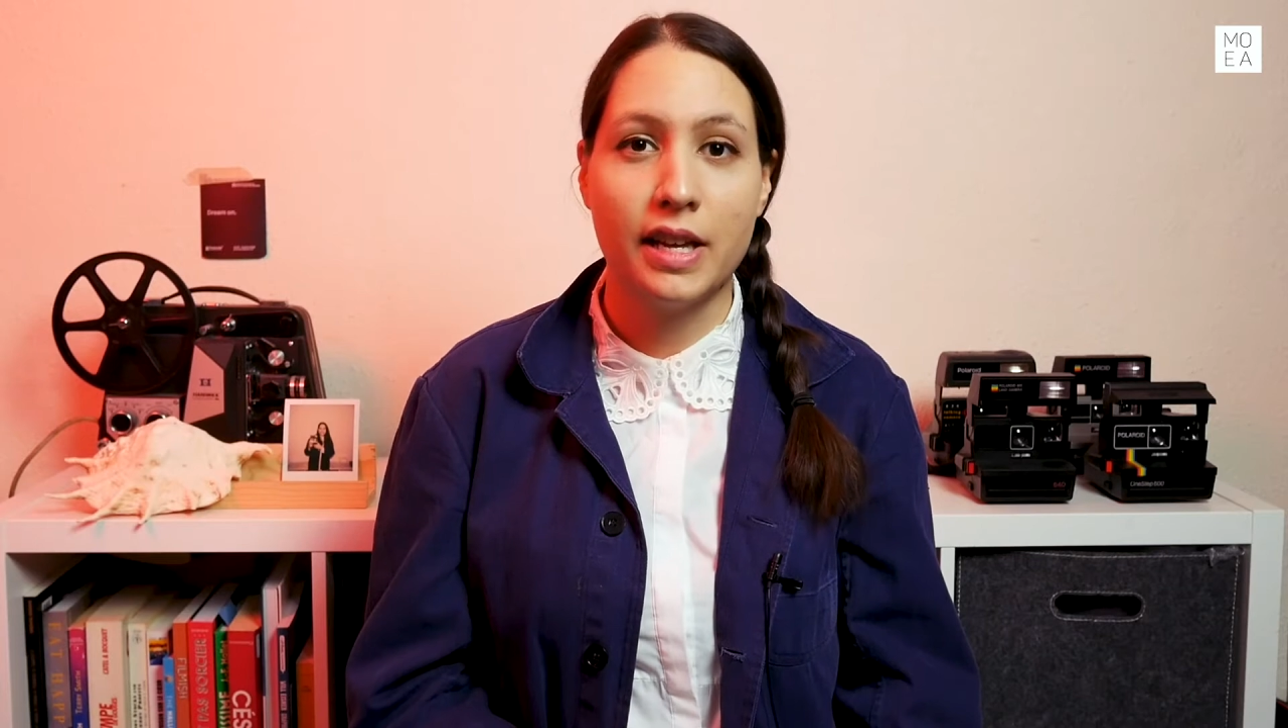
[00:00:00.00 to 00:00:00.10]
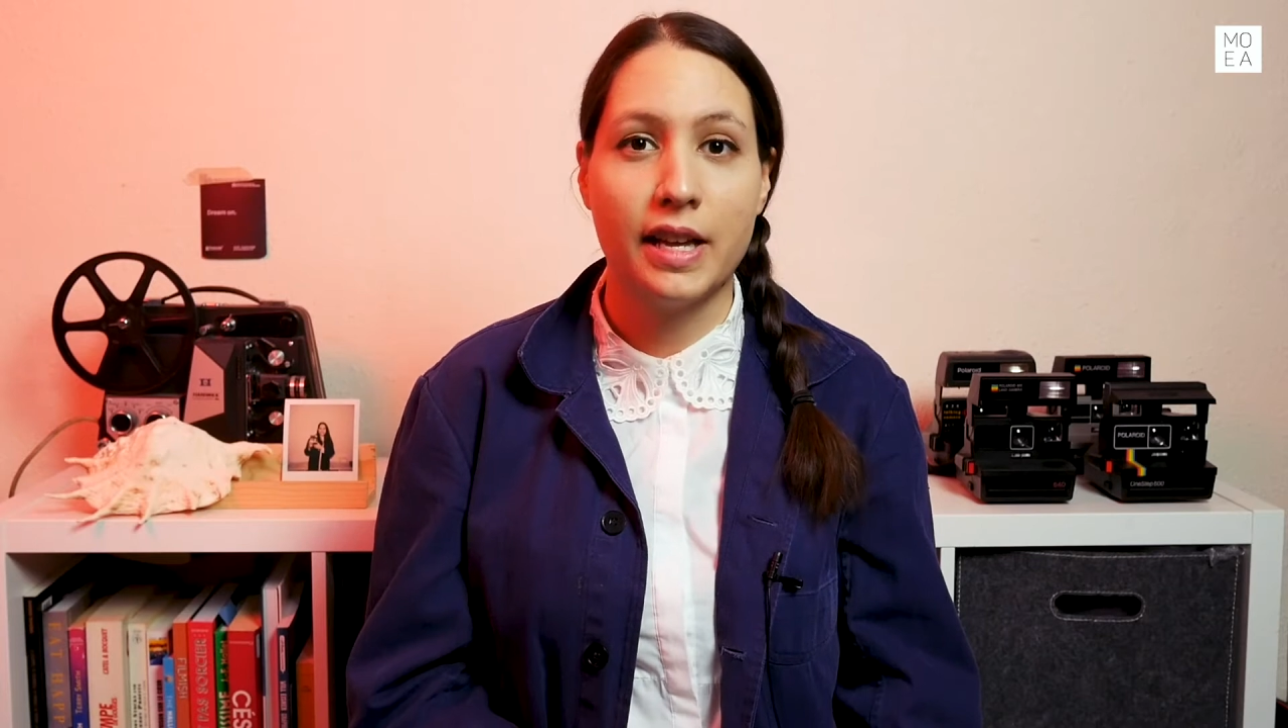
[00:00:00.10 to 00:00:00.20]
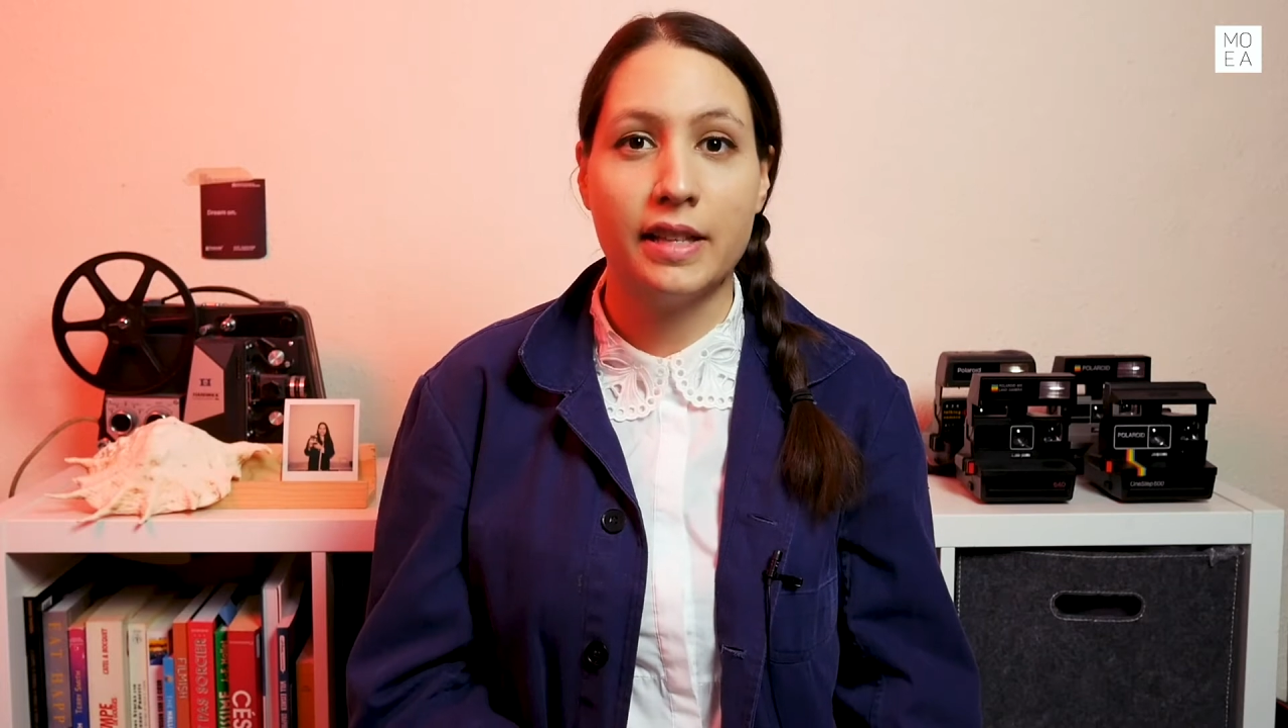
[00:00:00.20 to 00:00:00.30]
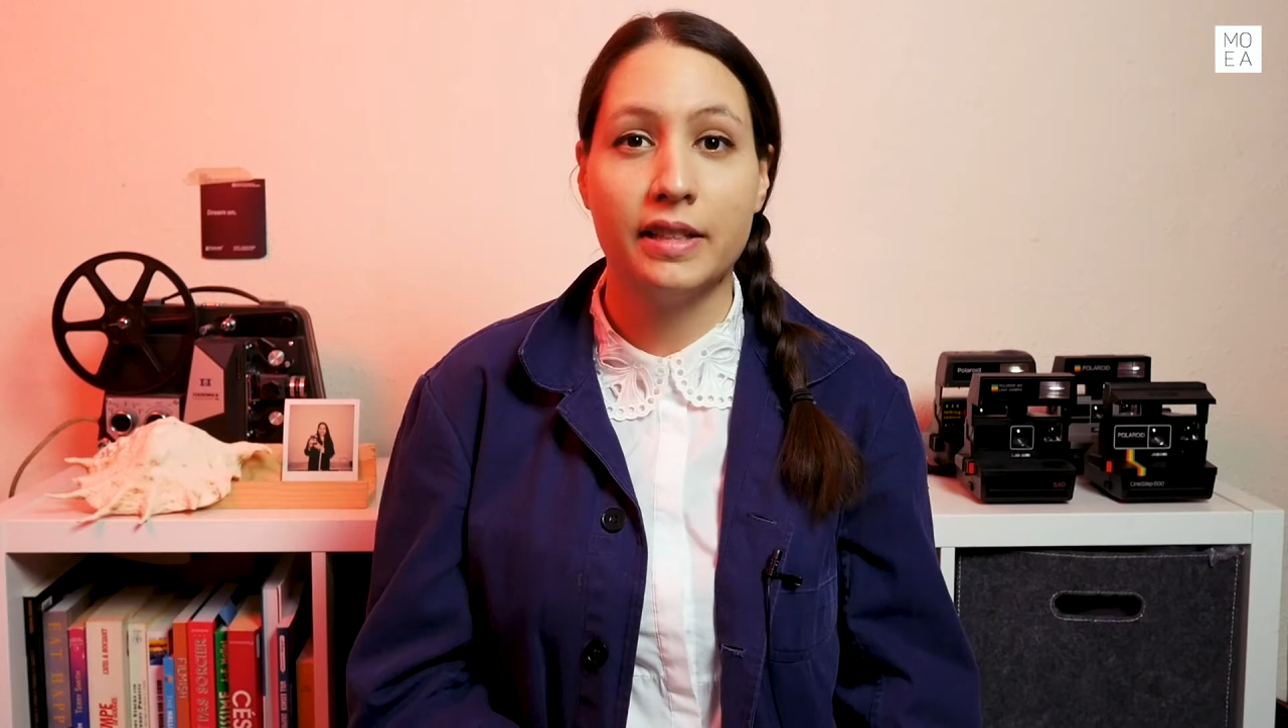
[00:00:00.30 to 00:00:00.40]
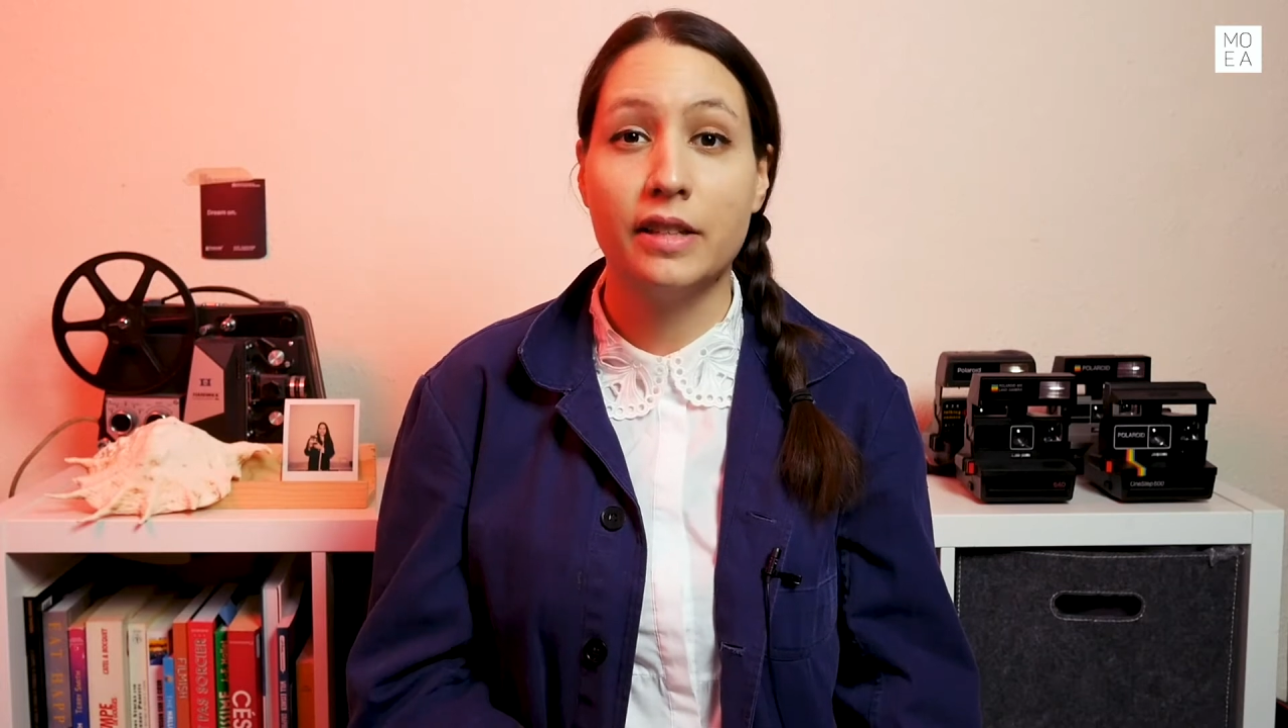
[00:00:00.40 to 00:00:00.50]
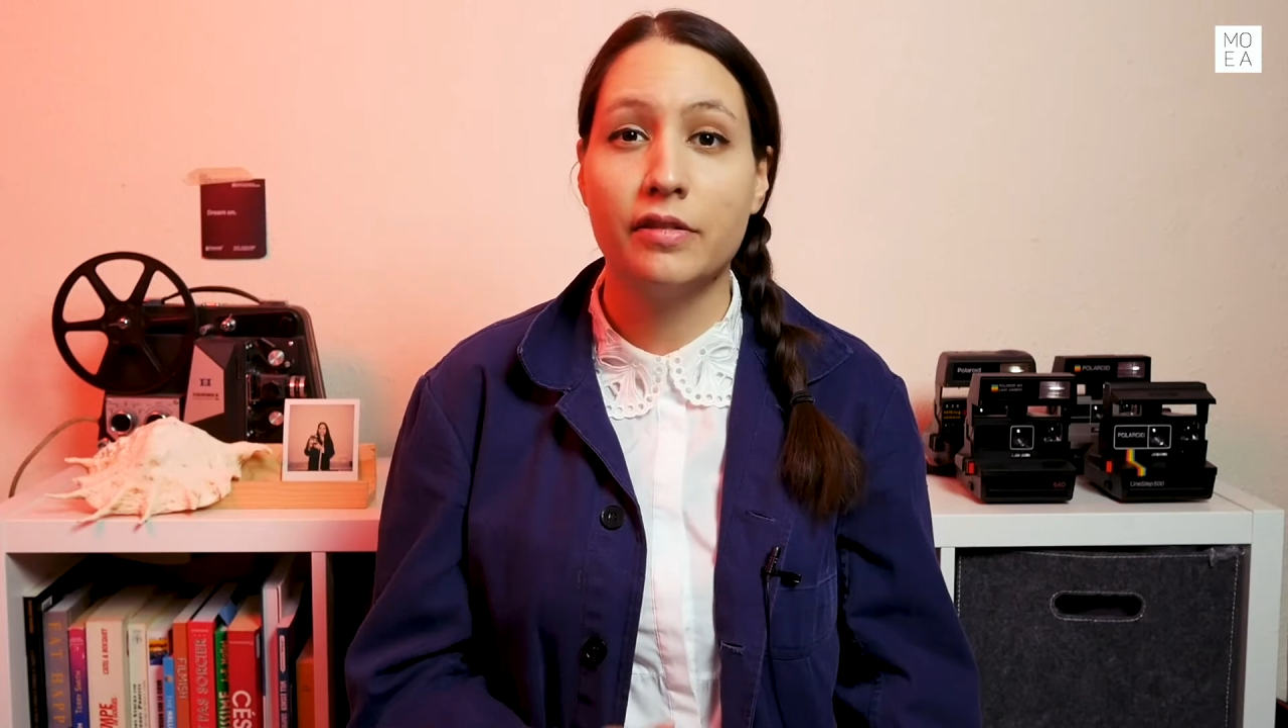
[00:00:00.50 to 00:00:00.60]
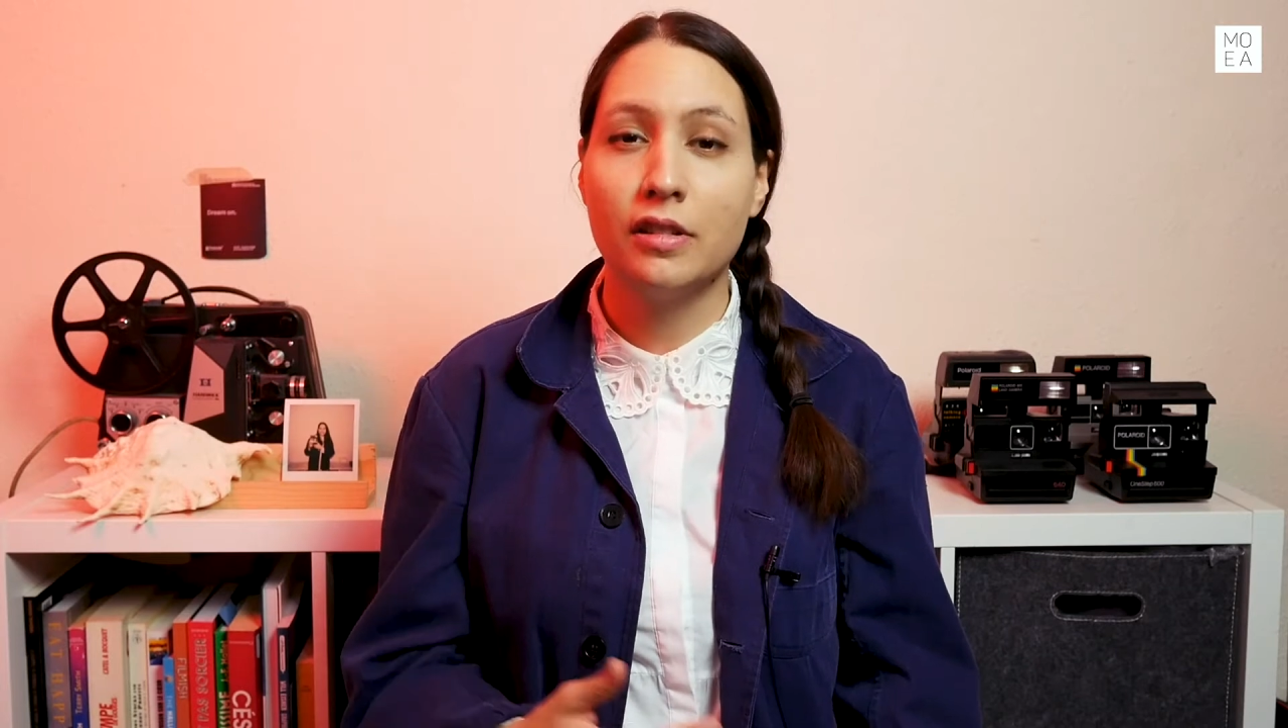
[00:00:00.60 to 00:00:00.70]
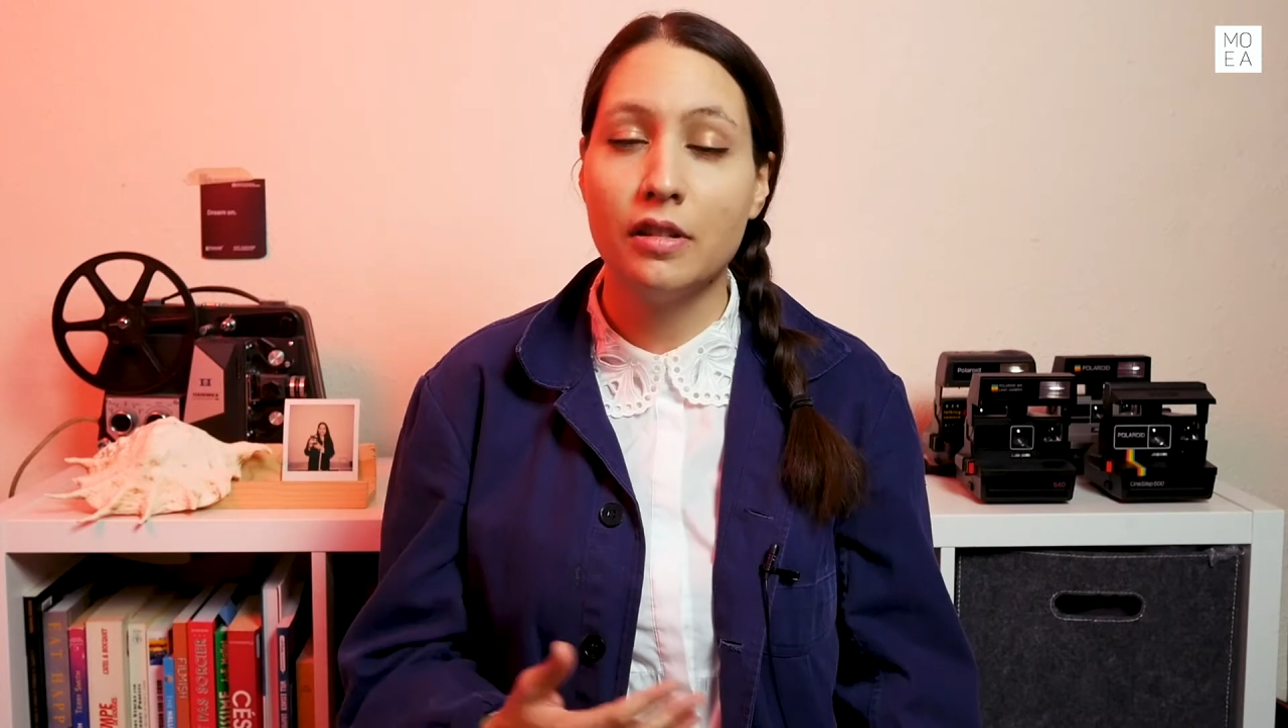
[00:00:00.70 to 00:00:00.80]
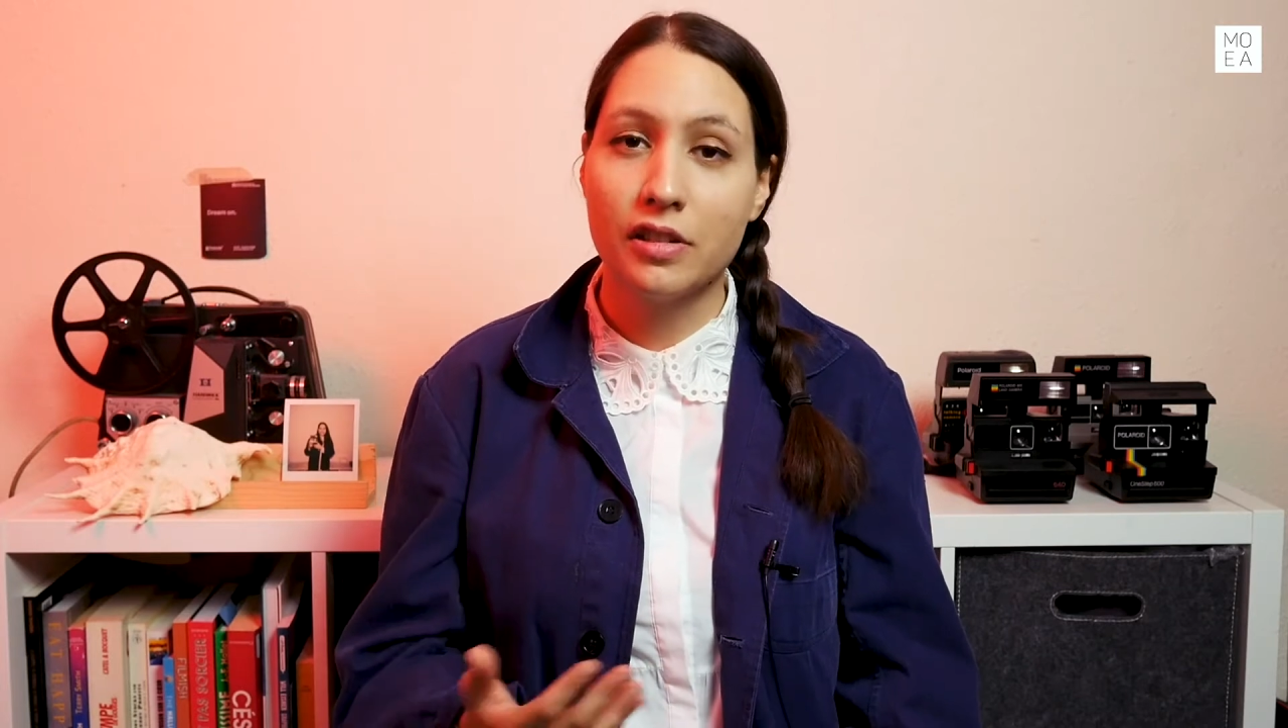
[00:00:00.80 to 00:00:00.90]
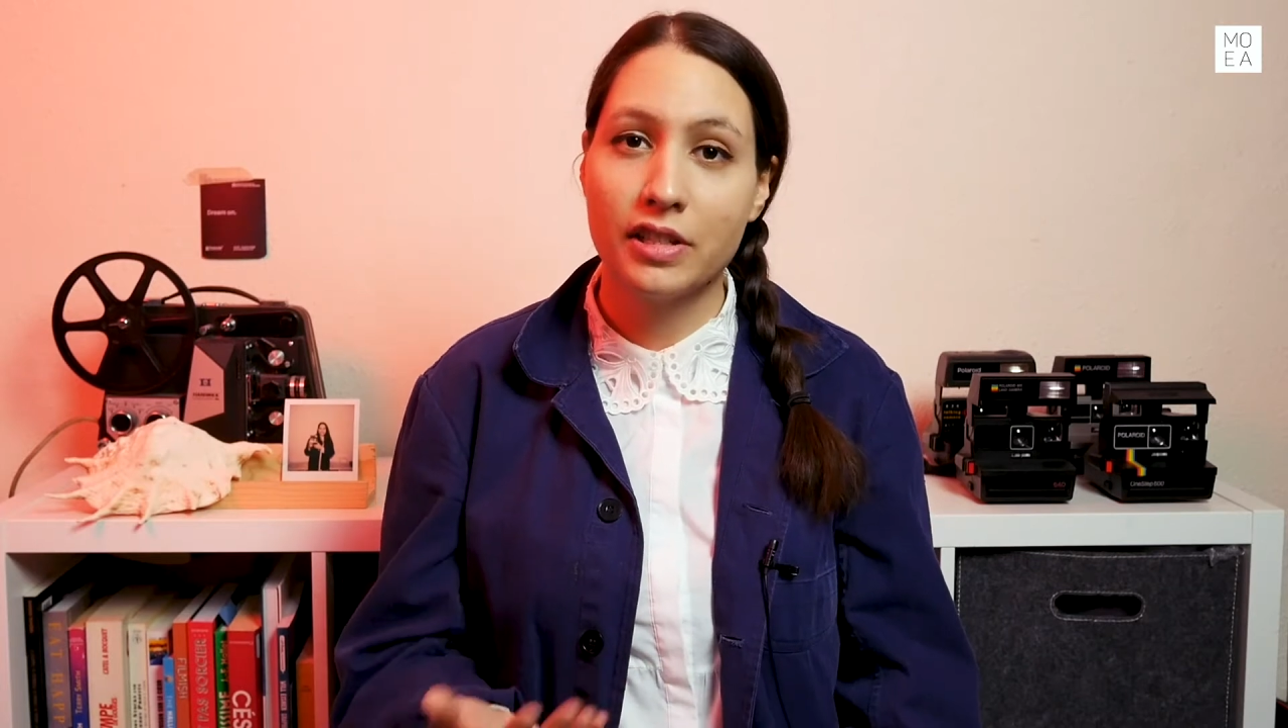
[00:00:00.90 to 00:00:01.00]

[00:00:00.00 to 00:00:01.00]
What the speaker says: and even in a